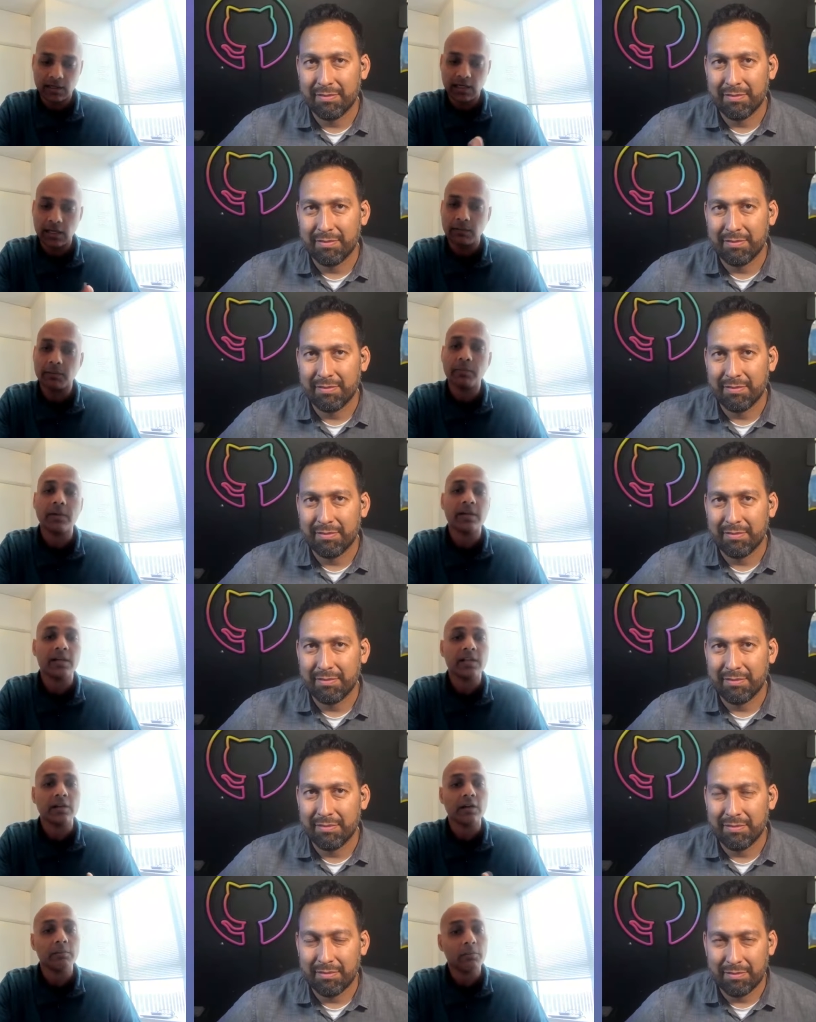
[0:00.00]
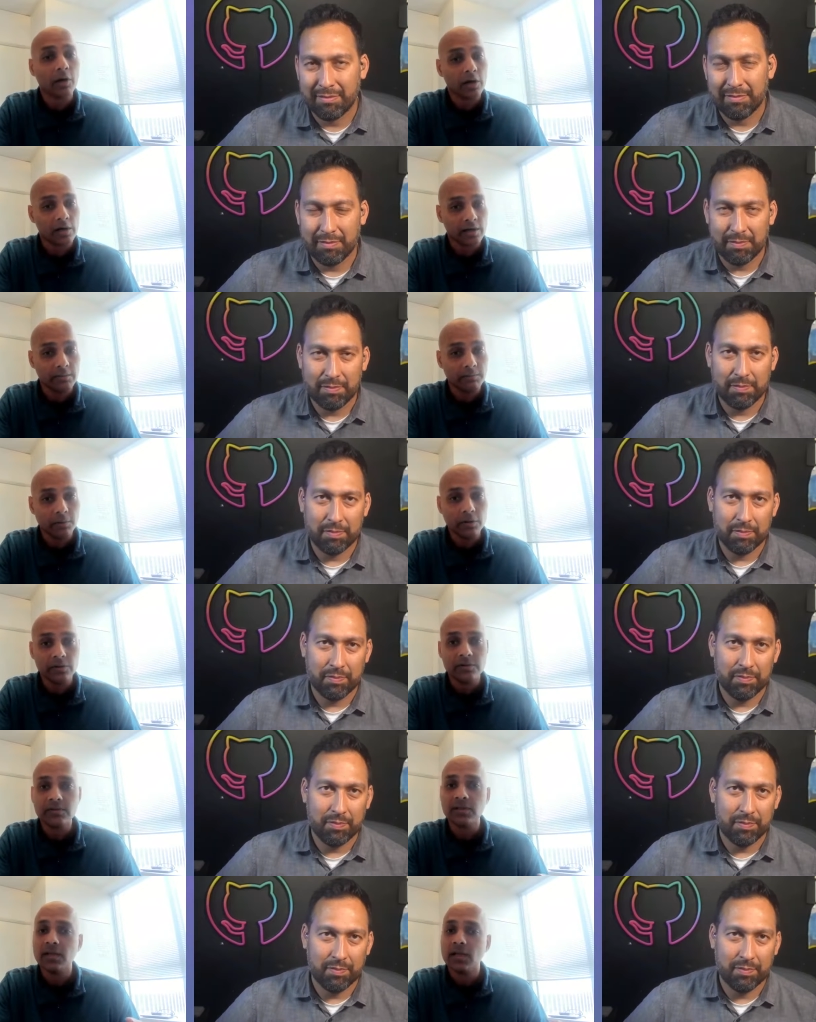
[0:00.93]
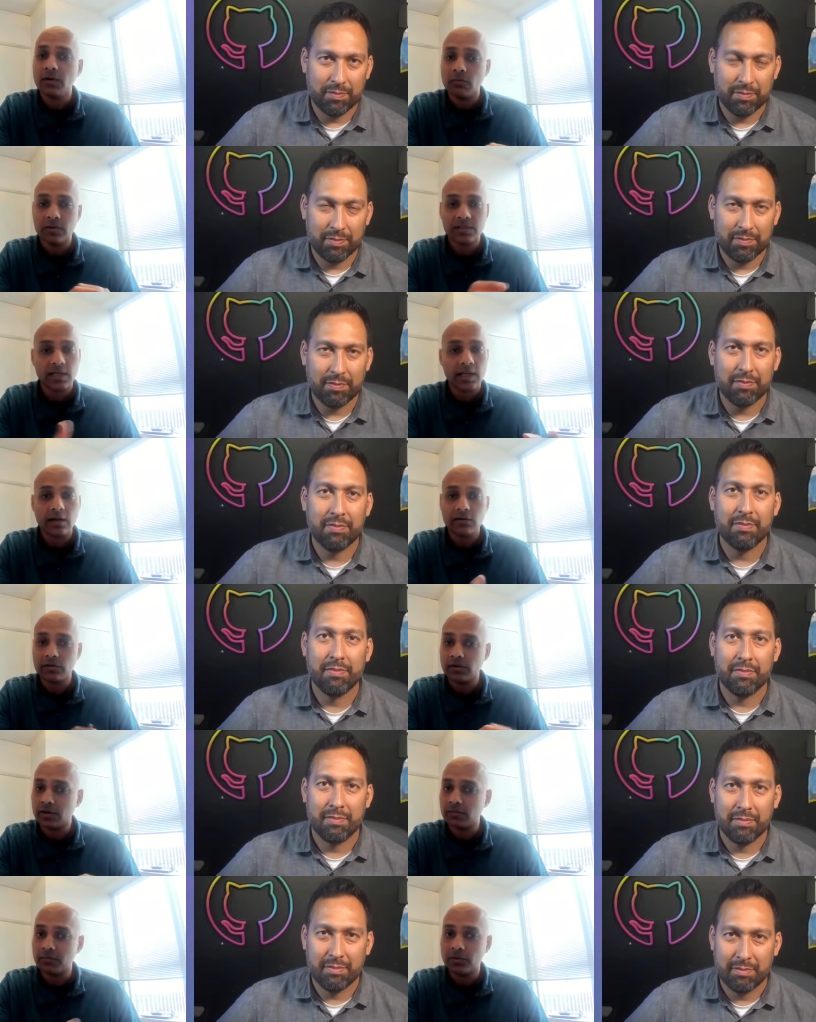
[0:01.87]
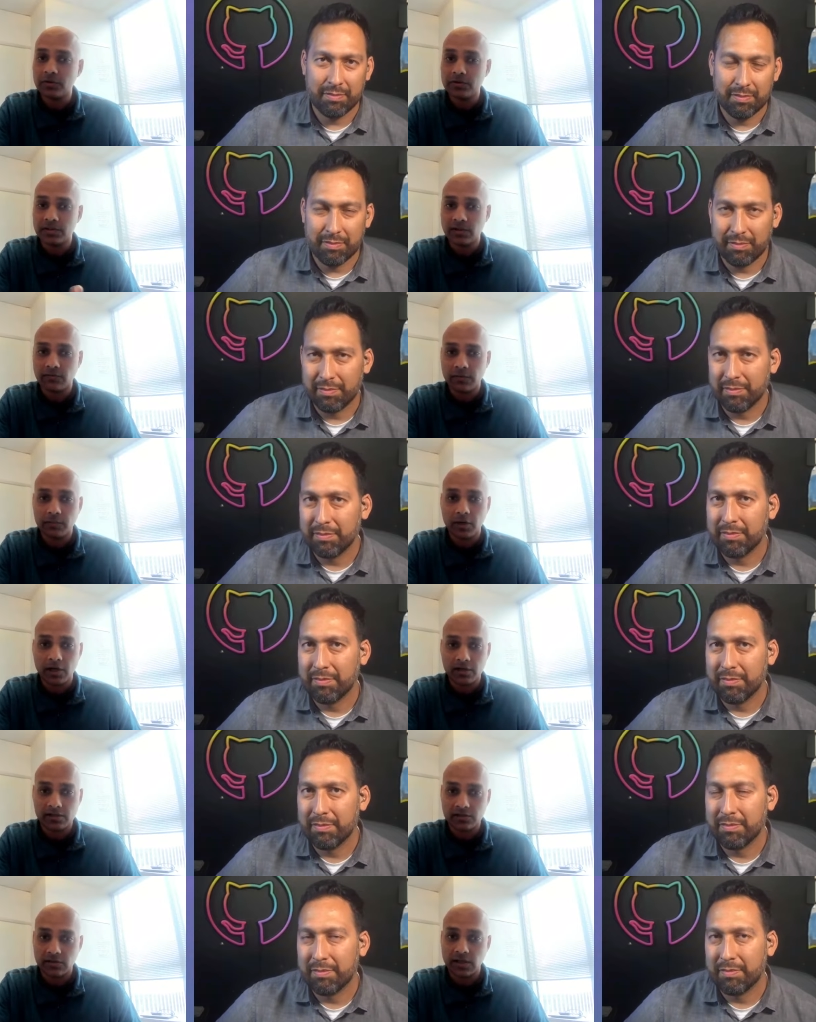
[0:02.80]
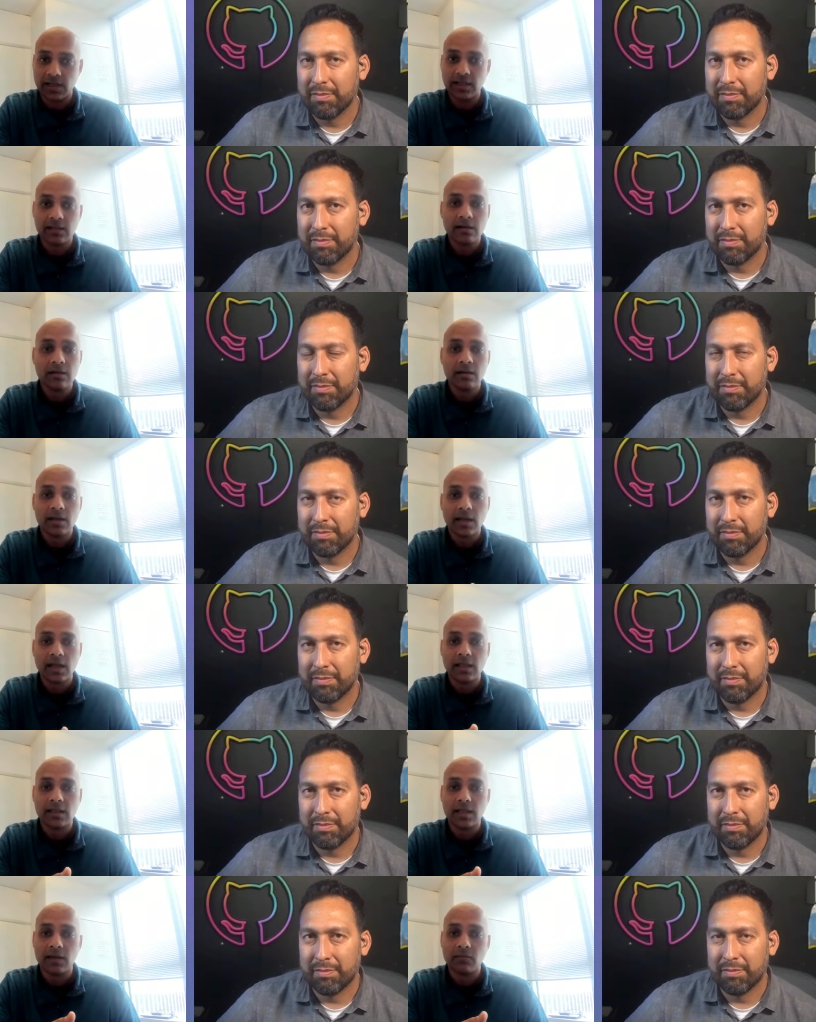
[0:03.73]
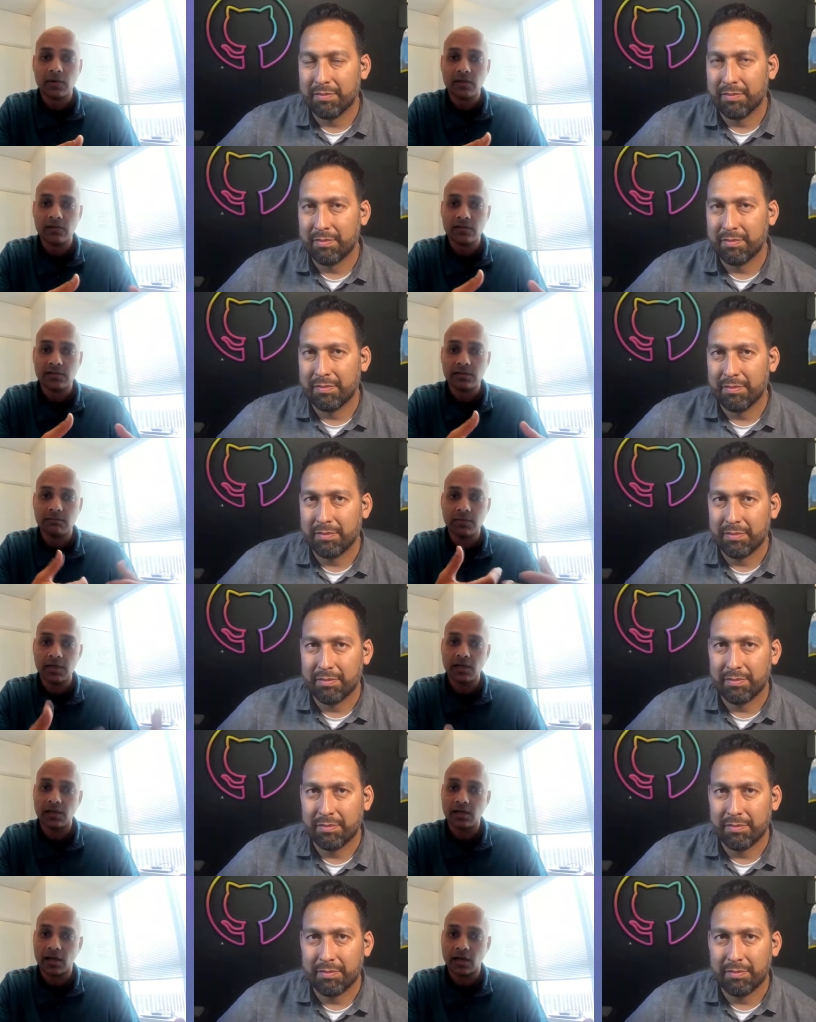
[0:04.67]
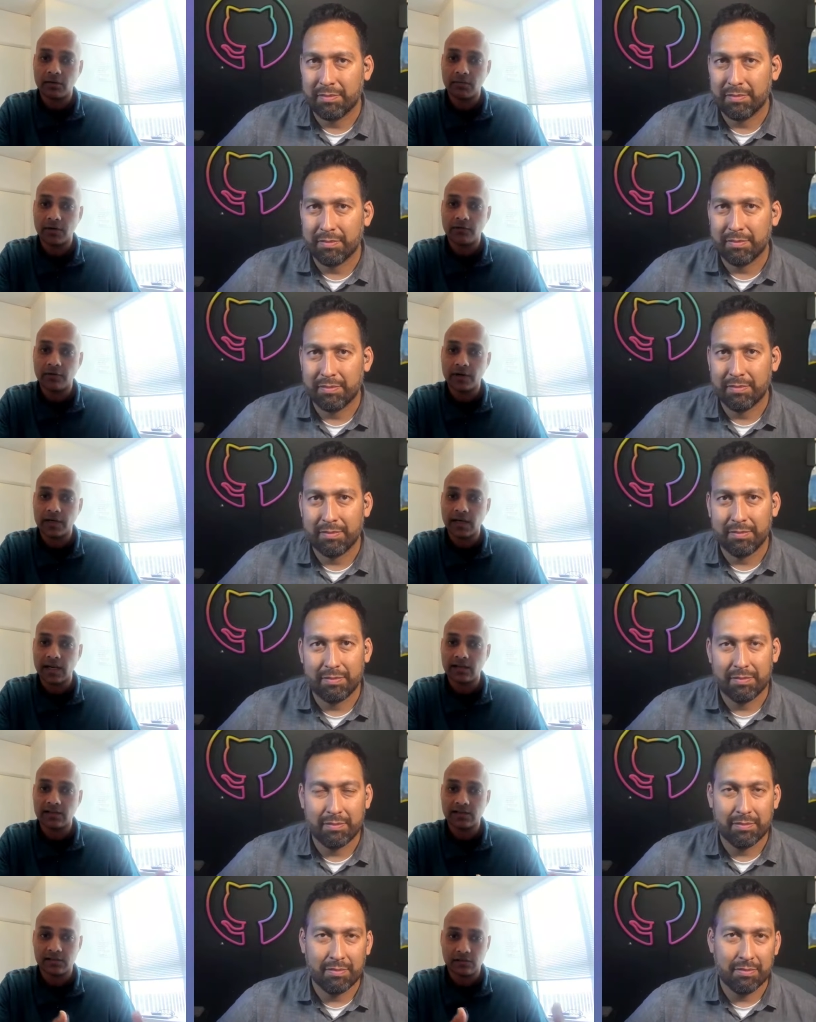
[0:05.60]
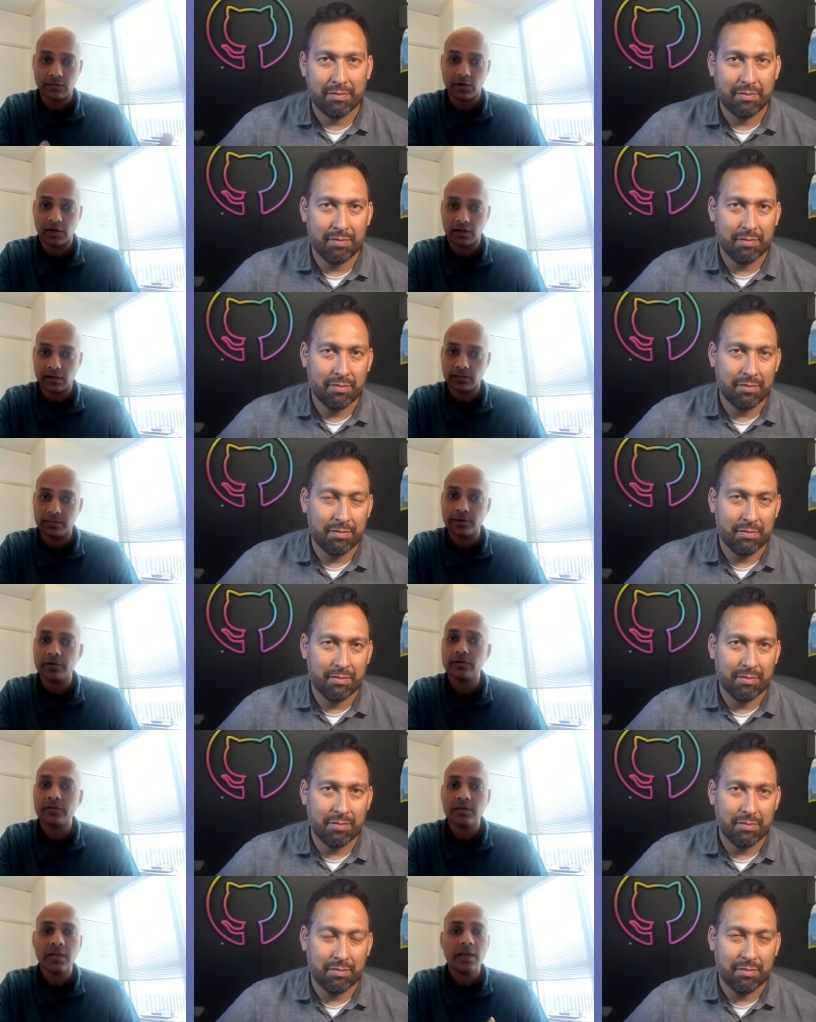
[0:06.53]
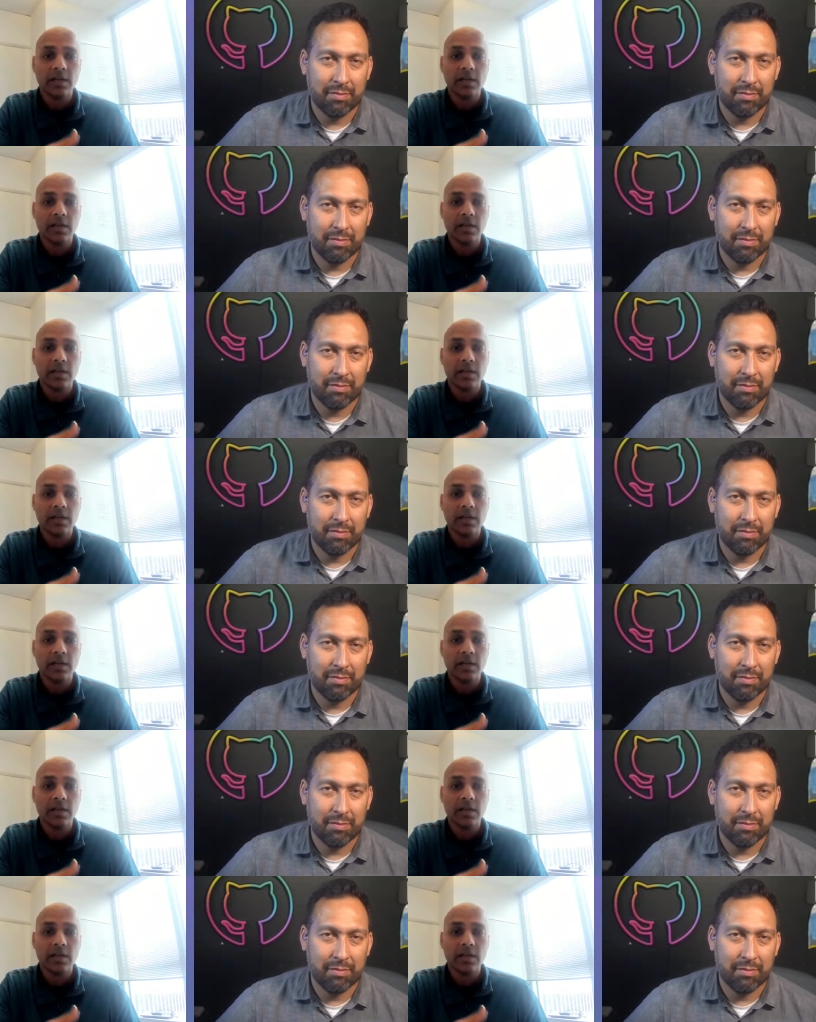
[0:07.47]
Speaker 1: capability called Model Compose, which allowed you to compose different models together. And then when you submitted a document for analysis to Model Compose,